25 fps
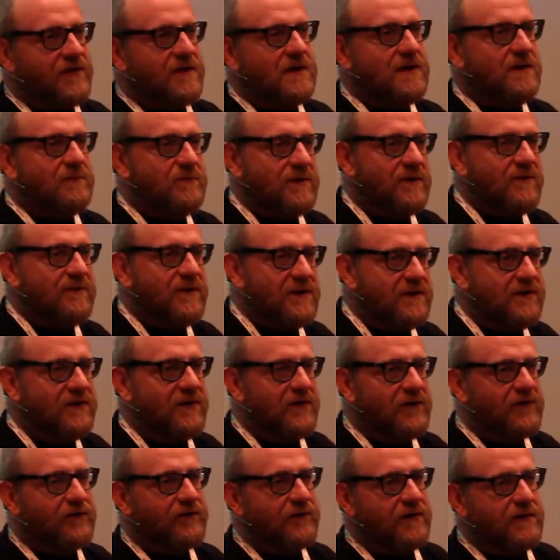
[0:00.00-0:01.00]
and a couple of
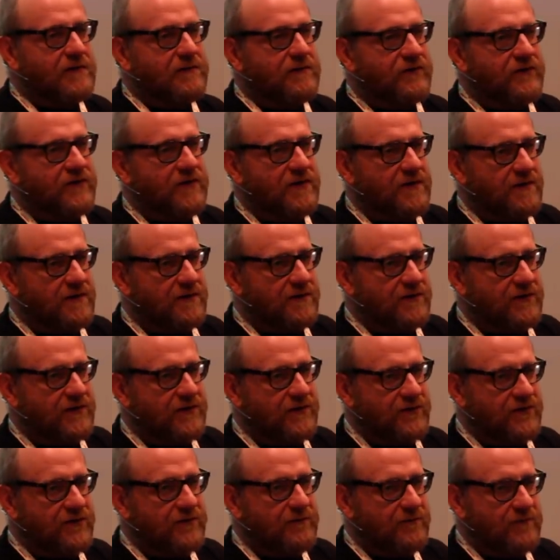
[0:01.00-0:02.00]
industrial
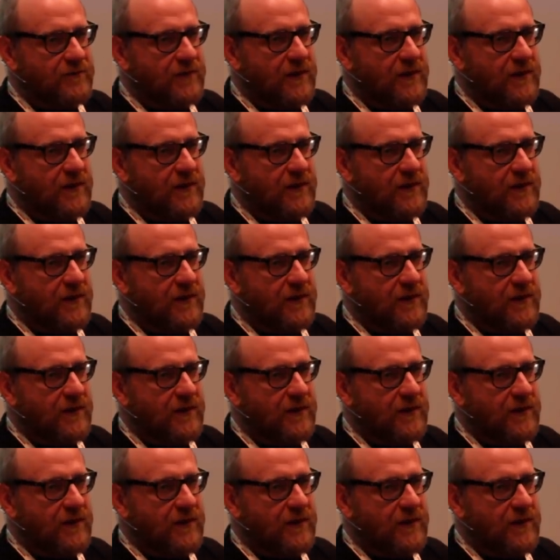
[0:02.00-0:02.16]
chargers.